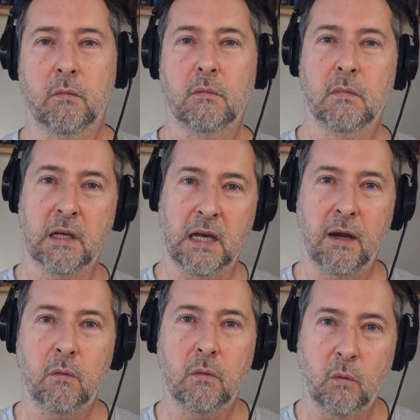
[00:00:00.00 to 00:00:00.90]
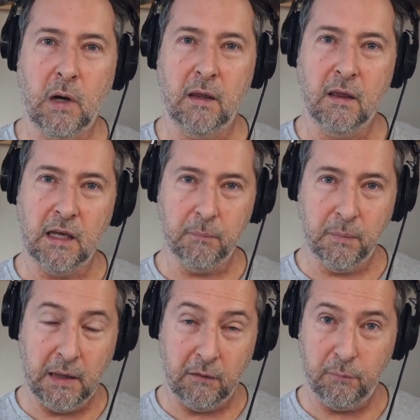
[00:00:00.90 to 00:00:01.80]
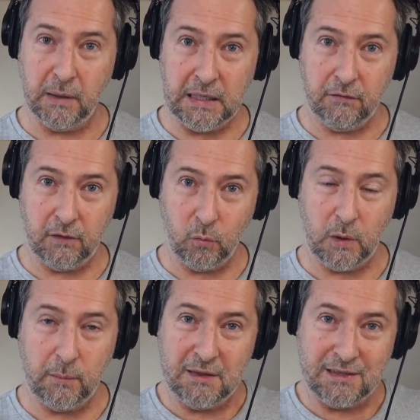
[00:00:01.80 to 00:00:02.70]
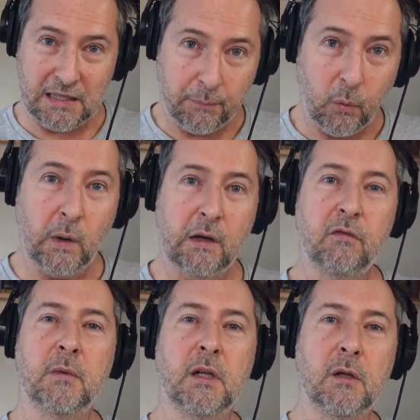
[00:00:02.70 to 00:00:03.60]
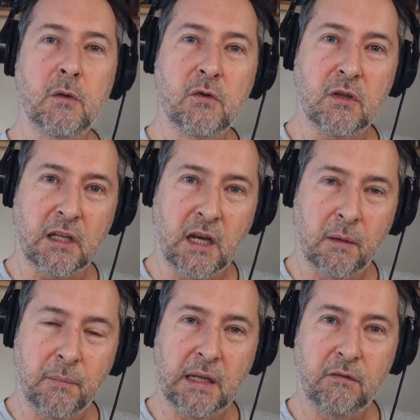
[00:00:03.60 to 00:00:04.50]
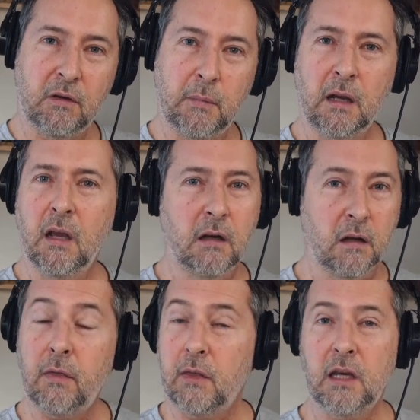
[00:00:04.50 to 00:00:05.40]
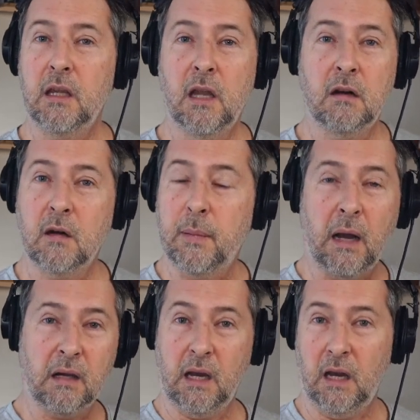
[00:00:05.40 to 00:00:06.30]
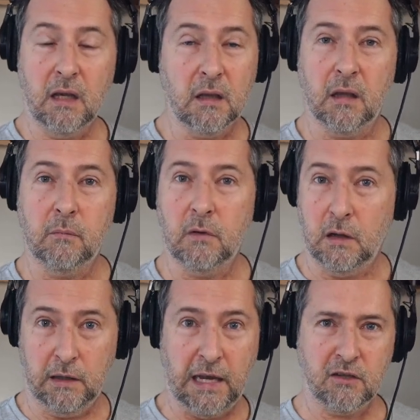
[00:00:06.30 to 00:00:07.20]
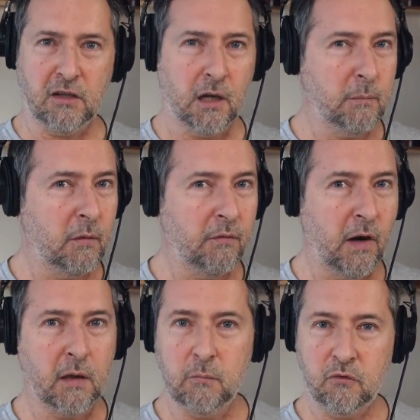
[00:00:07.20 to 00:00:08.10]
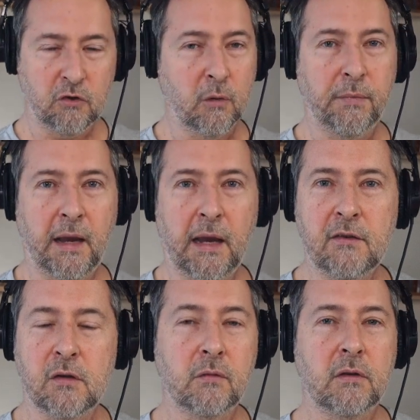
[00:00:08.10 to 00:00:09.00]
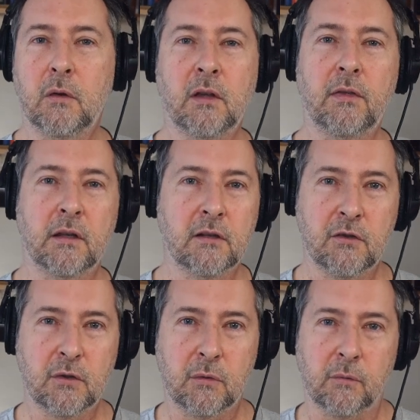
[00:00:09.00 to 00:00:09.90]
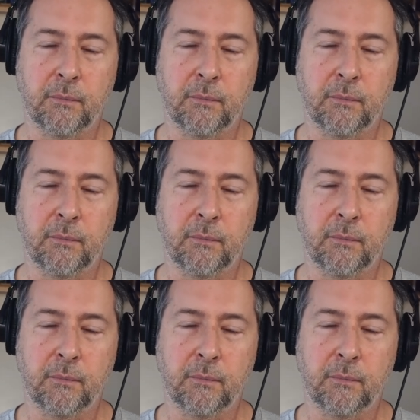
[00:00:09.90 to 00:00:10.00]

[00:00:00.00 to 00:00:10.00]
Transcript: again, when the if believing women slip away from you to the unbelieving men, nothing in there about killing them. Next time you find them, chop their heads off. No, nothing at all.